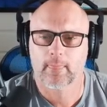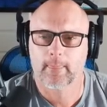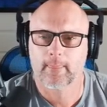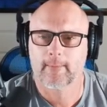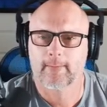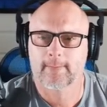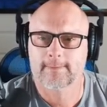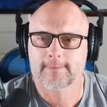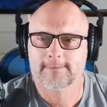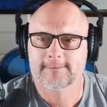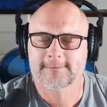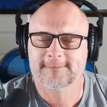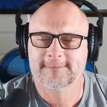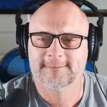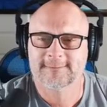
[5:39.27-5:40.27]

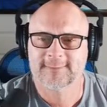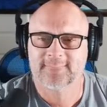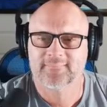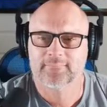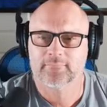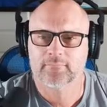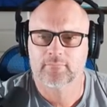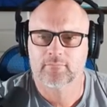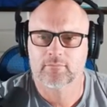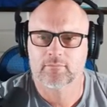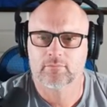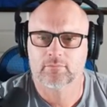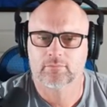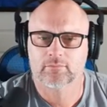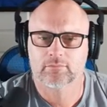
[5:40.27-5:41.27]

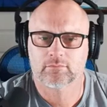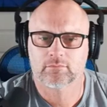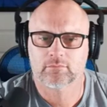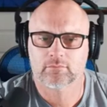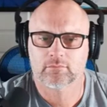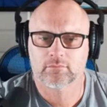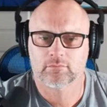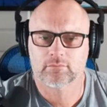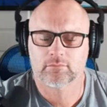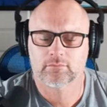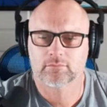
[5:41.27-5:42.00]
This person isn't speaking.